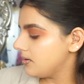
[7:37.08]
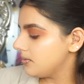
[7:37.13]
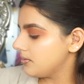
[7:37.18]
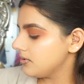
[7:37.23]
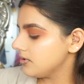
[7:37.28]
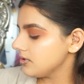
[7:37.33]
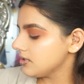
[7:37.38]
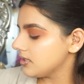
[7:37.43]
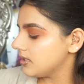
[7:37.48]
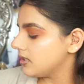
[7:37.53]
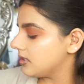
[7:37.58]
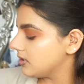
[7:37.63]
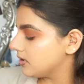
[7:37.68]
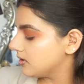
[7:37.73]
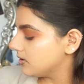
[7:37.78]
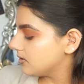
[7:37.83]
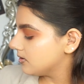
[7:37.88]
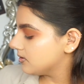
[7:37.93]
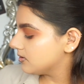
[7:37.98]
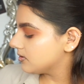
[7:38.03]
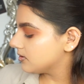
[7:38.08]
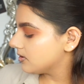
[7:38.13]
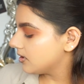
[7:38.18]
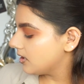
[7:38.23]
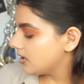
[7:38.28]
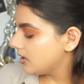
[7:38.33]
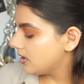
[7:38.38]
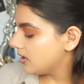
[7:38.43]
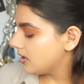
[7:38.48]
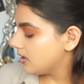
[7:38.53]
what shall I use?
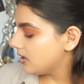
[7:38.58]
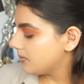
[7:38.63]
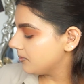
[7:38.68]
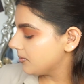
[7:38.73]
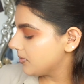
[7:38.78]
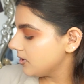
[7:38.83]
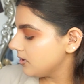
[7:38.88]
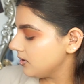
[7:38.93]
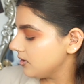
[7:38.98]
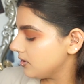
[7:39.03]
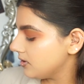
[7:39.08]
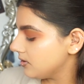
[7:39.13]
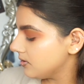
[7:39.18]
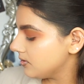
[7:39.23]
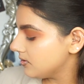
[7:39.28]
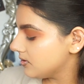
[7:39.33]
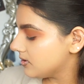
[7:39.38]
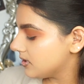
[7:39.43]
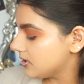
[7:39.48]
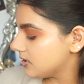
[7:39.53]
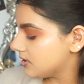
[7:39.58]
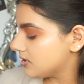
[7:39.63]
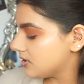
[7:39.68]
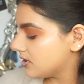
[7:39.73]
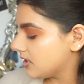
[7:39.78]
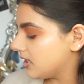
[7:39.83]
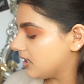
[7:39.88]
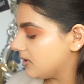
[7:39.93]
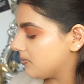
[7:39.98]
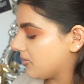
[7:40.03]
I'm gonna use this
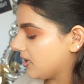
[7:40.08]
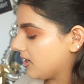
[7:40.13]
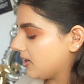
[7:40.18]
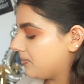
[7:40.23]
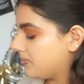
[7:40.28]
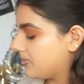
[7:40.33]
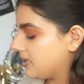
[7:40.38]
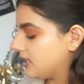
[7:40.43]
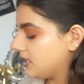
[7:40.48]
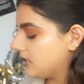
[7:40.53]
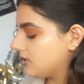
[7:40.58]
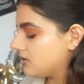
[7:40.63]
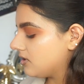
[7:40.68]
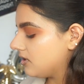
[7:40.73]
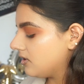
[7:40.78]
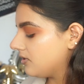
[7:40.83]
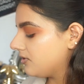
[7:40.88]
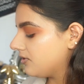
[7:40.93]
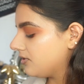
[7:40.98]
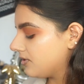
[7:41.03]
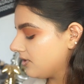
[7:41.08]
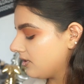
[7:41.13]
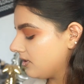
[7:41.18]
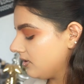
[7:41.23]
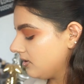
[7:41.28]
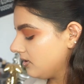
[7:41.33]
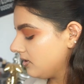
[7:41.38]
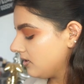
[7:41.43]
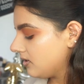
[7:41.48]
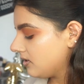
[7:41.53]
shade by Bleach
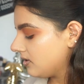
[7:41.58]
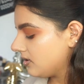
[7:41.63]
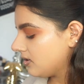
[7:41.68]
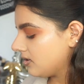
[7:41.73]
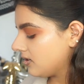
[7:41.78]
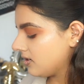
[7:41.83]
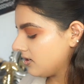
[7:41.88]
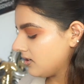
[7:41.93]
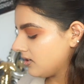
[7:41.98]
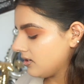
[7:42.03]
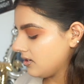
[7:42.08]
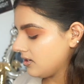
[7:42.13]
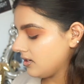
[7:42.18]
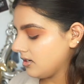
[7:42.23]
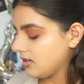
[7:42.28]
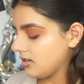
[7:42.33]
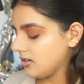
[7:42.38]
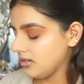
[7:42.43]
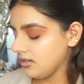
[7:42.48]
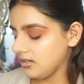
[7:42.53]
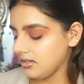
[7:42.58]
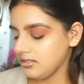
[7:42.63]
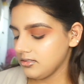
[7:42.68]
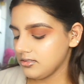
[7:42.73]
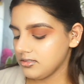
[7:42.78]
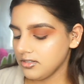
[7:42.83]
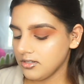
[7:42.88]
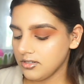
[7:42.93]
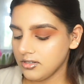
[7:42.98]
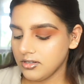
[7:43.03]
London.
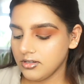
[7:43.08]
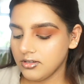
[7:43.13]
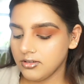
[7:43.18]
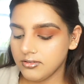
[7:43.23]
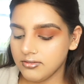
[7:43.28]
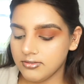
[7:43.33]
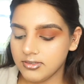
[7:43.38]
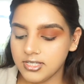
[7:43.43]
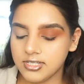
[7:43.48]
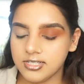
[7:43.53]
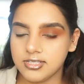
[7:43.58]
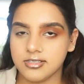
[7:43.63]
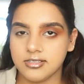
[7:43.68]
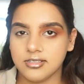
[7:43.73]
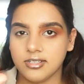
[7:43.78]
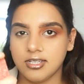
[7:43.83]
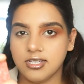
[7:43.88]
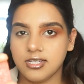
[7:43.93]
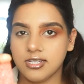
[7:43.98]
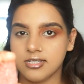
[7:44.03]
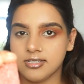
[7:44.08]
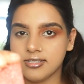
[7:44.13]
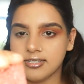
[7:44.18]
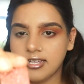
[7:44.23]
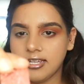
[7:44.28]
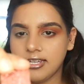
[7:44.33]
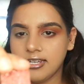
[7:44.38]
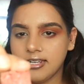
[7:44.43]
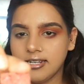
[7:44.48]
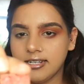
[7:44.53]
So this is
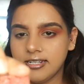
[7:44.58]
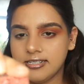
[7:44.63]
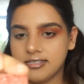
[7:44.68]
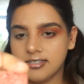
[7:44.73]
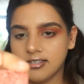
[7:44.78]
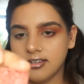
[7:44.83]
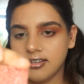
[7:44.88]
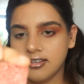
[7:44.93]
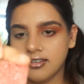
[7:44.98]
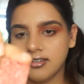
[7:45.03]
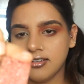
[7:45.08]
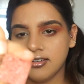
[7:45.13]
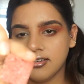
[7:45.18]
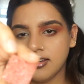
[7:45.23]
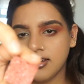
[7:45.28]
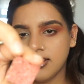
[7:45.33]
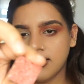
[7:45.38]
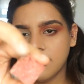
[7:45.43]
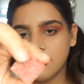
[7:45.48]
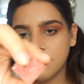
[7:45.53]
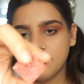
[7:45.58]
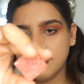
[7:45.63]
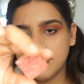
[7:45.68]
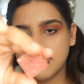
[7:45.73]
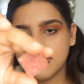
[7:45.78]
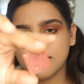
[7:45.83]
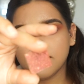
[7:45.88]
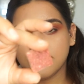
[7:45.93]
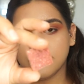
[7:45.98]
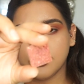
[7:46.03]
a glitter.
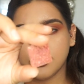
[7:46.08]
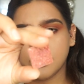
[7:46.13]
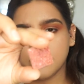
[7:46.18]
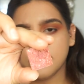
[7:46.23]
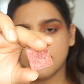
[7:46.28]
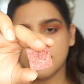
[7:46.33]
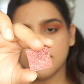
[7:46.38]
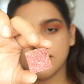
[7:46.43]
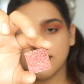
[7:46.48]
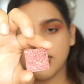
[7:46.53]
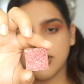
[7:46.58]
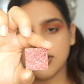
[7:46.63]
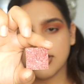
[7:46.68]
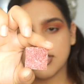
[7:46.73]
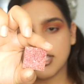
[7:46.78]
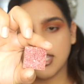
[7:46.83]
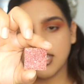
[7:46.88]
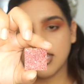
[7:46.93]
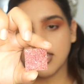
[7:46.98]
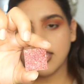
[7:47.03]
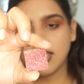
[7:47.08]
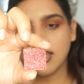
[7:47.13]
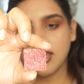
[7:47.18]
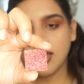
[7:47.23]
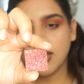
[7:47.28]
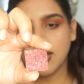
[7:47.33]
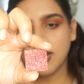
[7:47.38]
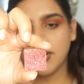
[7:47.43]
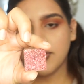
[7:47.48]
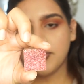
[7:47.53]
It's called a Glitterati
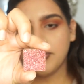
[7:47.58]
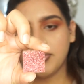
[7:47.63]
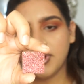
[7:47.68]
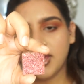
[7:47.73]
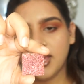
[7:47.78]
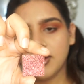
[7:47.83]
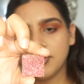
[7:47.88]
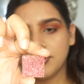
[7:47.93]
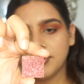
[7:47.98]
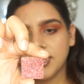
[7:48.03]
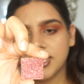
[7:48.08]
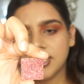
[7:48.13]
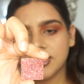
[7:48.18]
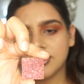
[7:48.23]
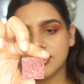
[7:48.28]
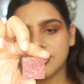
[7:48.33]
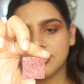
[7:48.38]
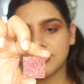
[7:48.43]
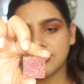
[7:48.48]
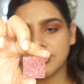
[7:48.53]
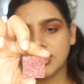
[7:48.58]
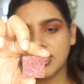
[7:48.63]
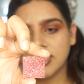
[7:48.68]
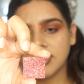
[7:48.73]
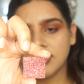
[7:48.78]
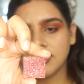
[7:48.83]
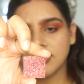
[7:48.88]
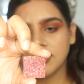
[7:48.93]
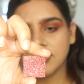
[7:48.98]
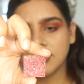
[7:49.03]
Berwick Street